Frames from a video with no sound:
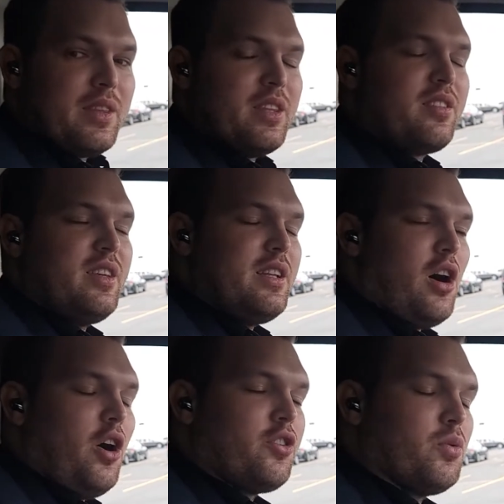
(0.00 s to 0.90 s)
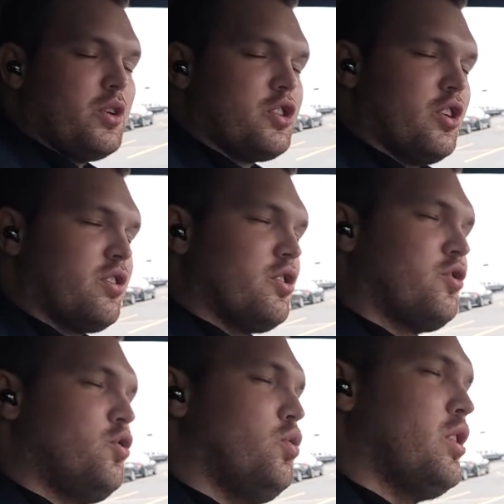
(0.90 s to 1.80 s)
The seat also adjusts.
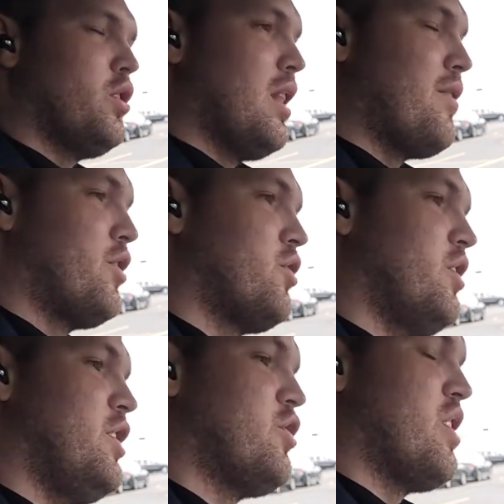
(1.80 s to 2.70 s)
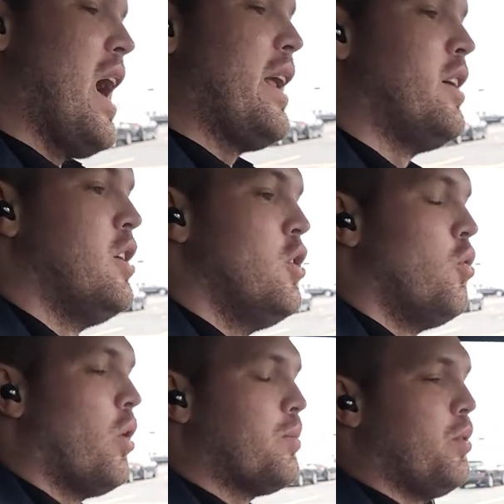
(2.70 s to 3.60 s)
There's 2 little levers on each side.
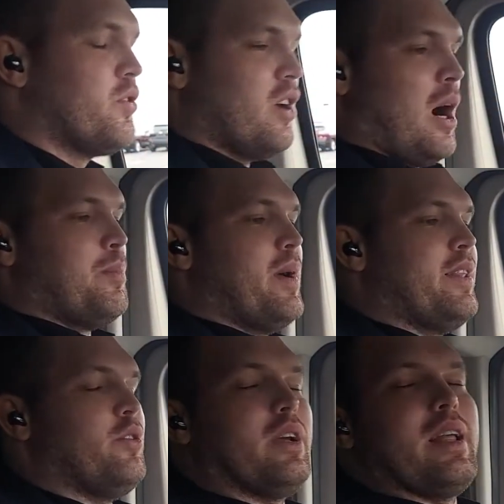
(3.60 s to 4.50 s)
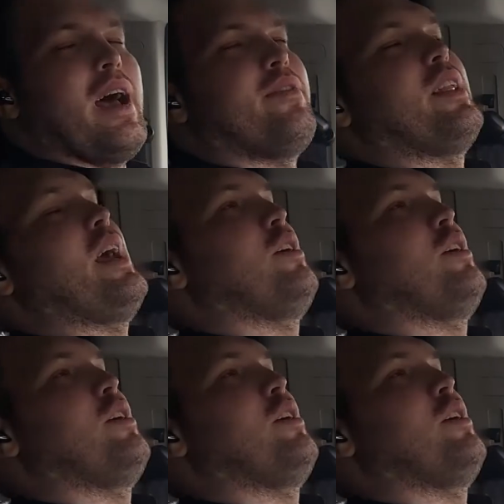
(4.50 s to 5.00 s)
One pulls up and you can have it